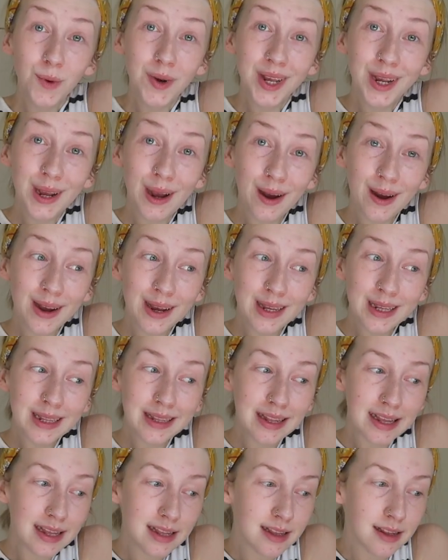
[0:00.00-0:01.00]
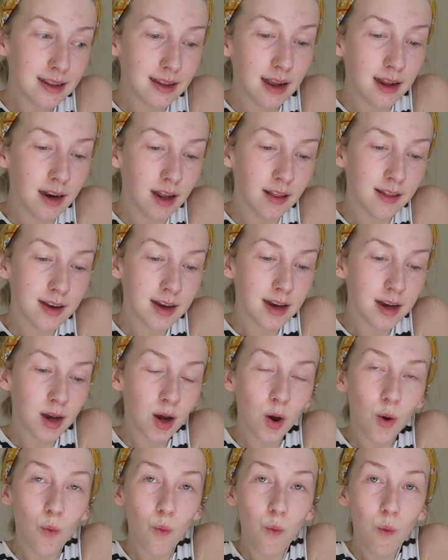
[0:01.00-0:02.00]
Morning guys, it's another
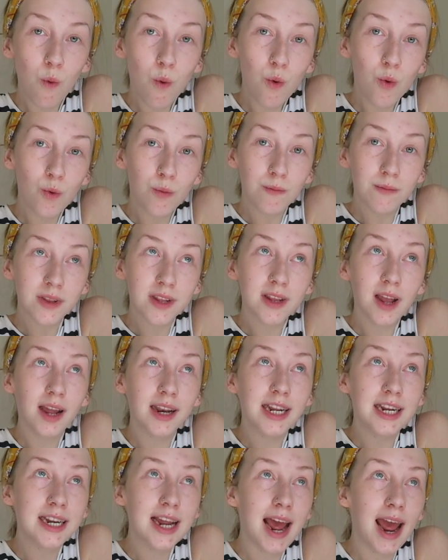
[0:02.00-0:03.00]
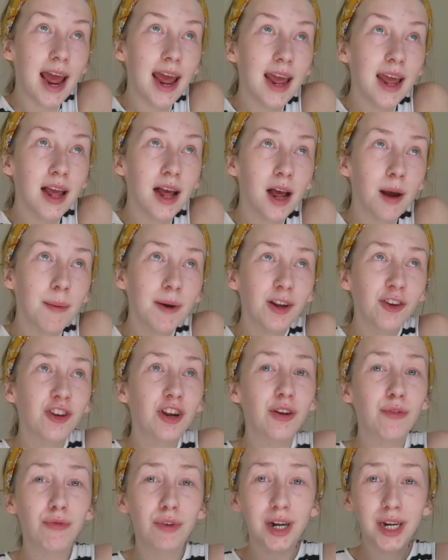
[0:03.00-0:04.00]
warm sunny day. I'm
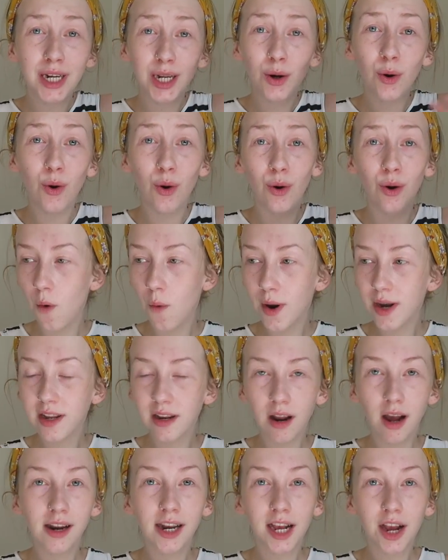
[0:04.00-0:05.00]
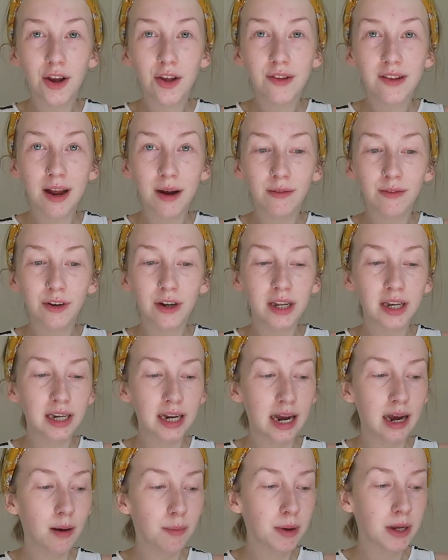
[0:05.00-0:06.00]
actually really hot. When Delilah goes down for her
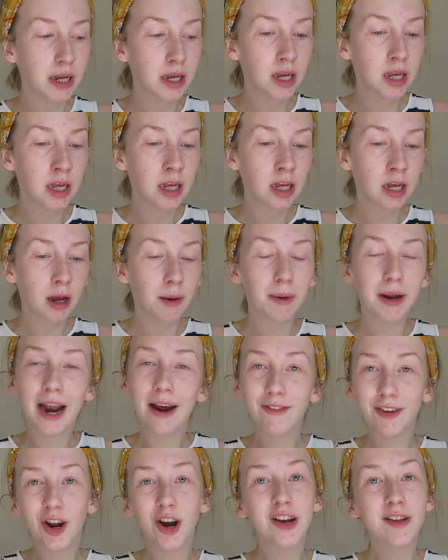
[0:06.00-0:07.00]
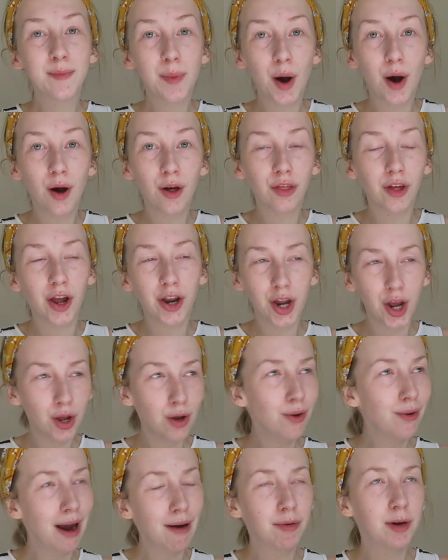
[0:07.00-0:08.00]
nap, I'm gonna have a nice bath. I
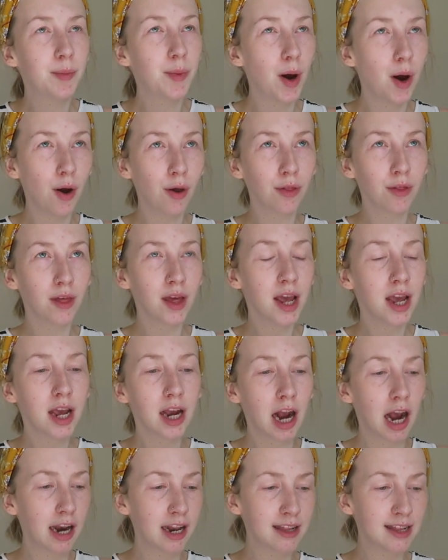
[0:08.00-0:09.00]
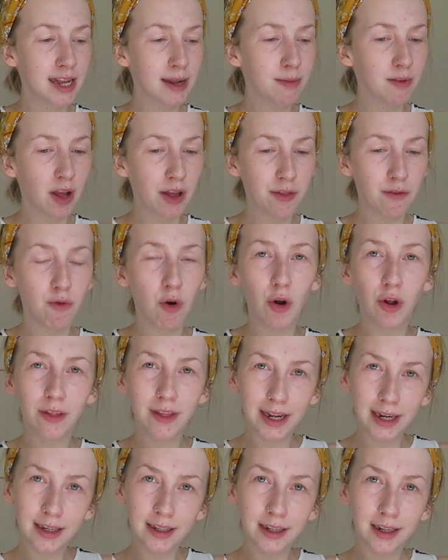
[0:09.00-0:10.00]
know having a bath kind of seems like the wrong
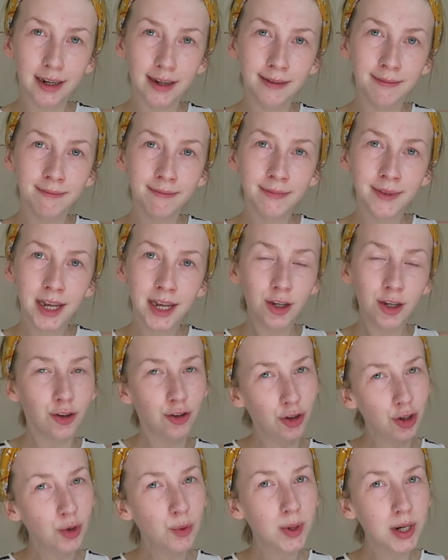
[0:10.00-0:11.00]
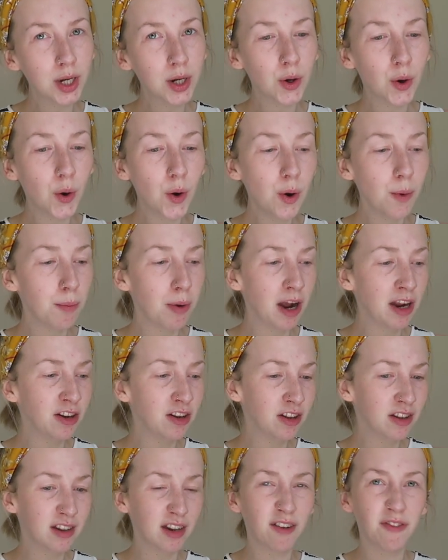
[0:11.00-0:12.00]
thing to do when you're hot, but I
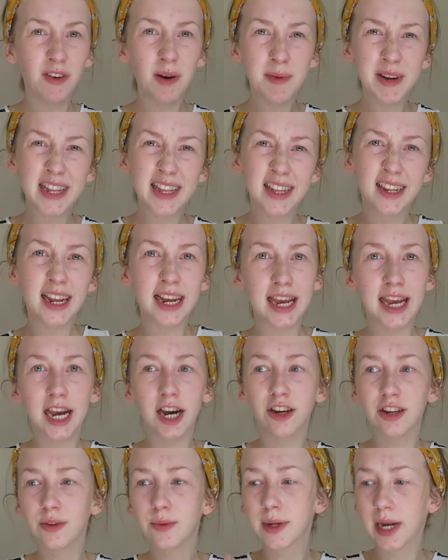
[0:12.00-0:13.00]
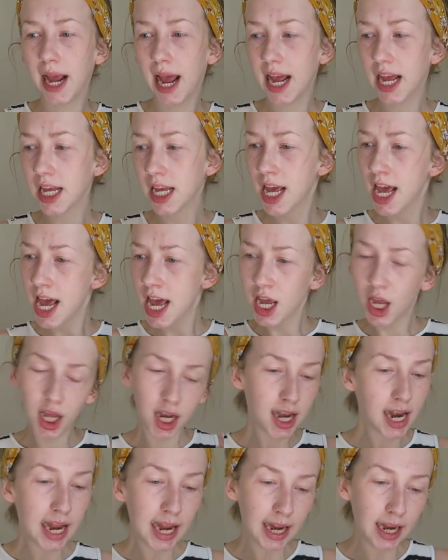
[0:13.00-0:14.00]
just, I feel a bit sticky. I just wanna get
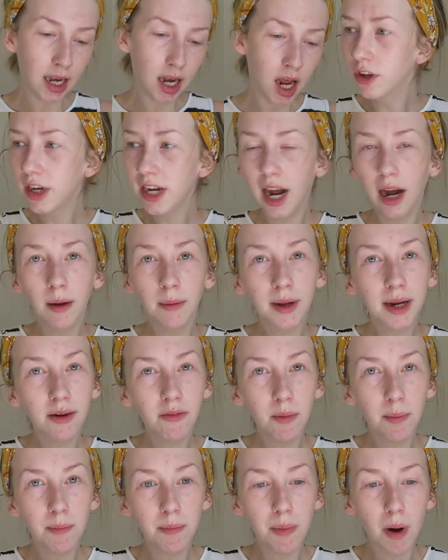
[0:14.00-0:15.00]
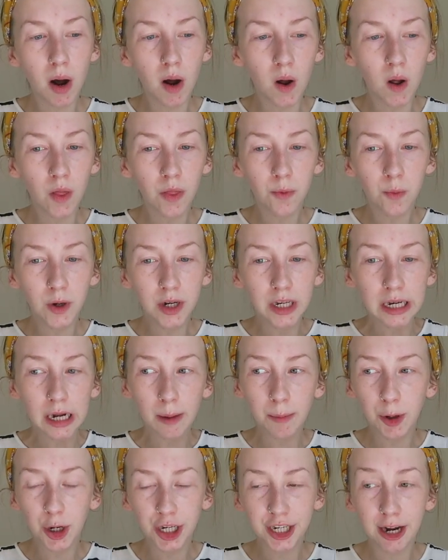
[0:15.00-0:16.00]
clean. So yeah, I'm gonna have a bath when
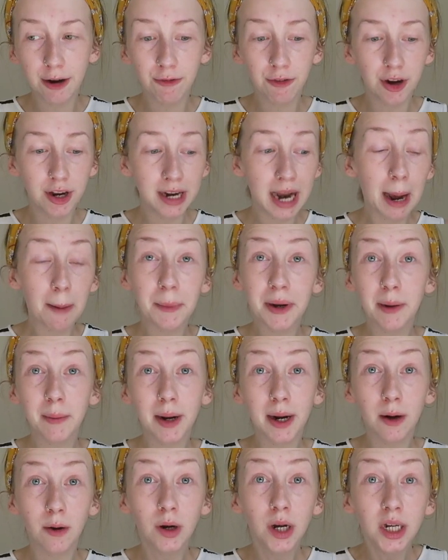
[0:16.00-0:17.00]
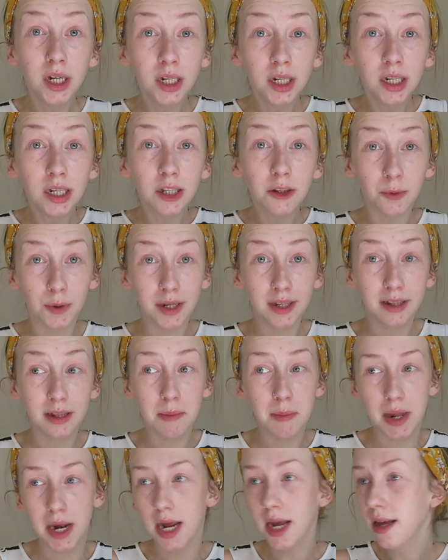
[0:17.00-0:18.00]
I put her down for her nap in about
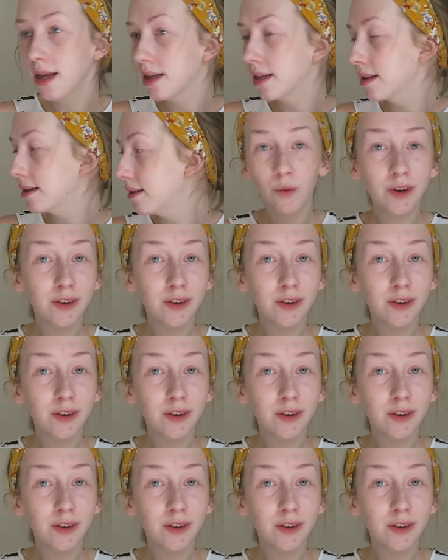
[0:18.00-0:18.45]
20 minutes.